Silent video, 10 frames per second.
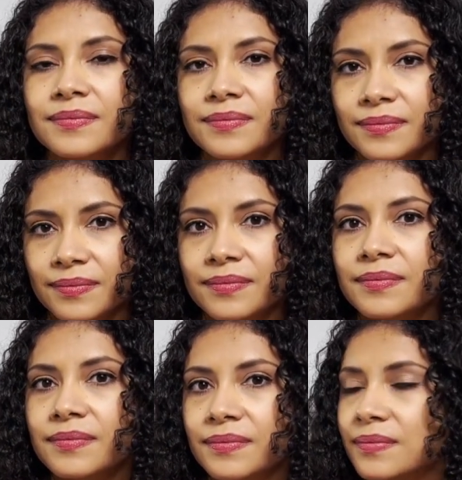
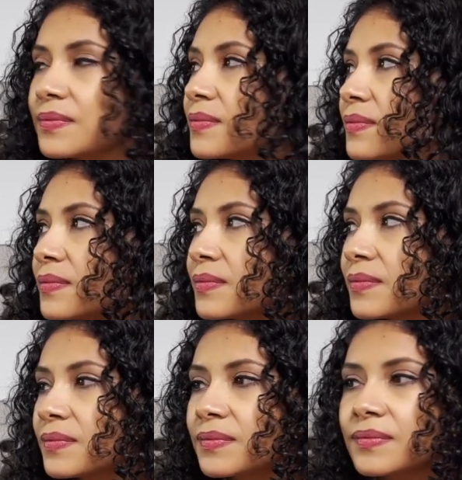
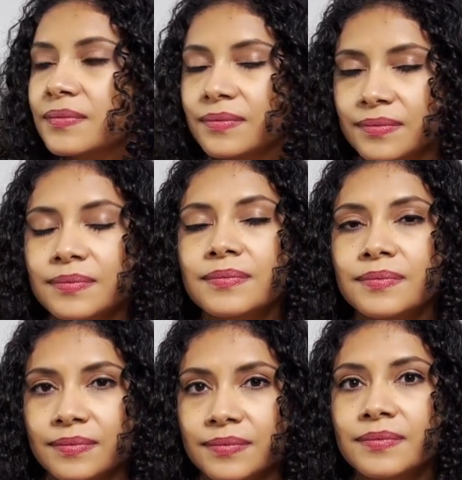
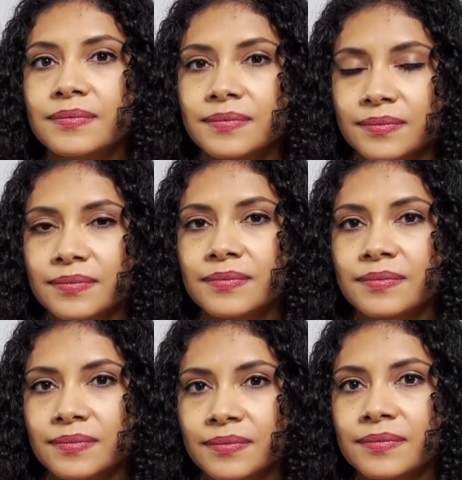
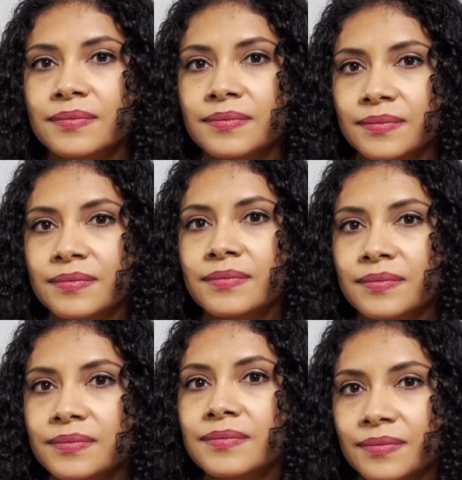
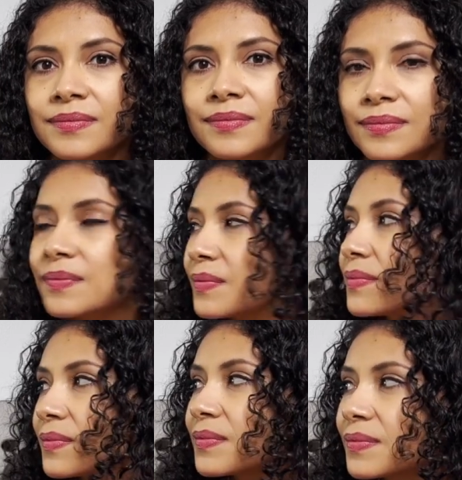
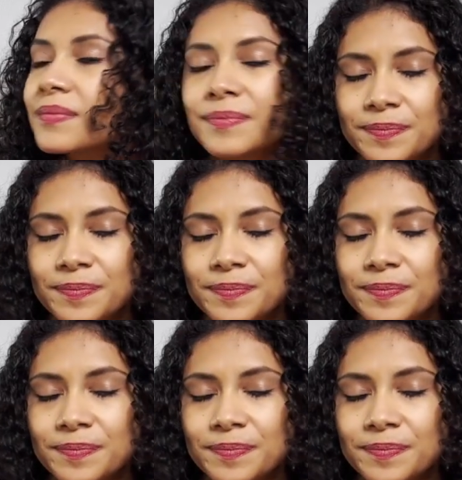The person shown says nothing.